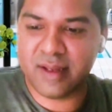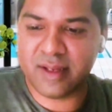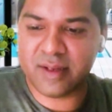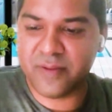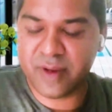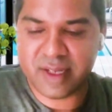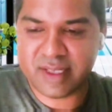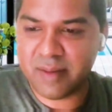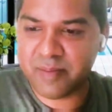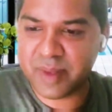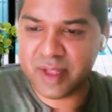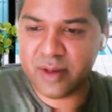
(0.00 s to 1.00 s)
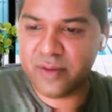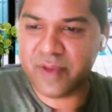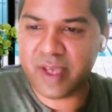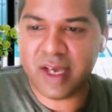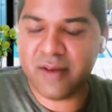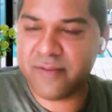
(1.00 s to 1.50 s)
uh, for example, you know,
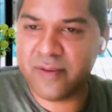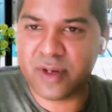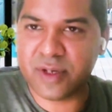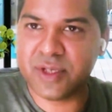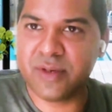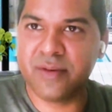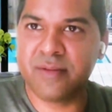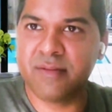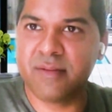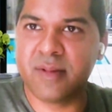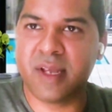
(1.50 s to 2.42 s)
we have Fortune,